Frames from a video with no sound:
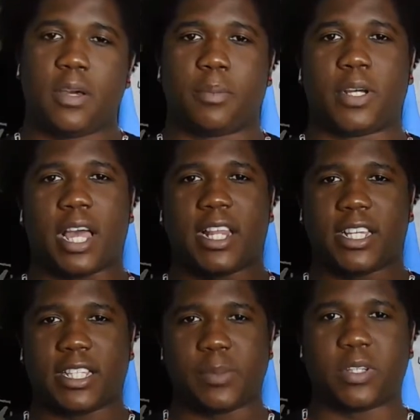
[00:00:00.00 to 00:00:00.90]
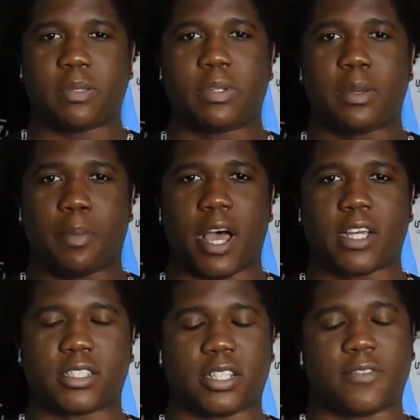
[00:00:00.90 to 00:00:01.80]
But I like keeping them in the
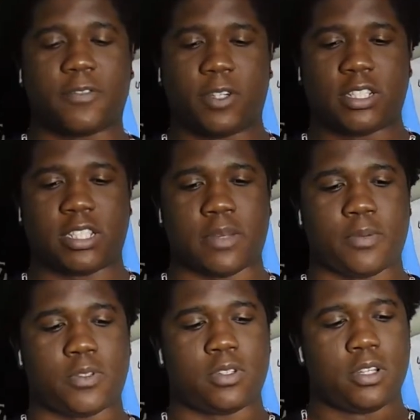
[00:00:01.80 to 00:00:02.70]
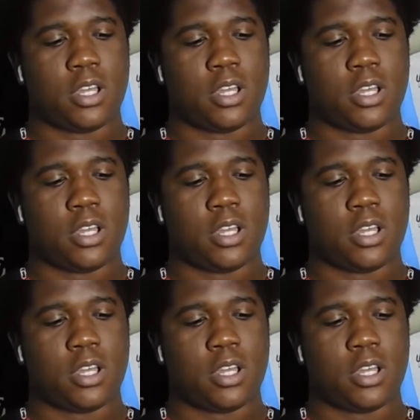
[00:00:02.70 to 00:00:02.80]
box. And for example,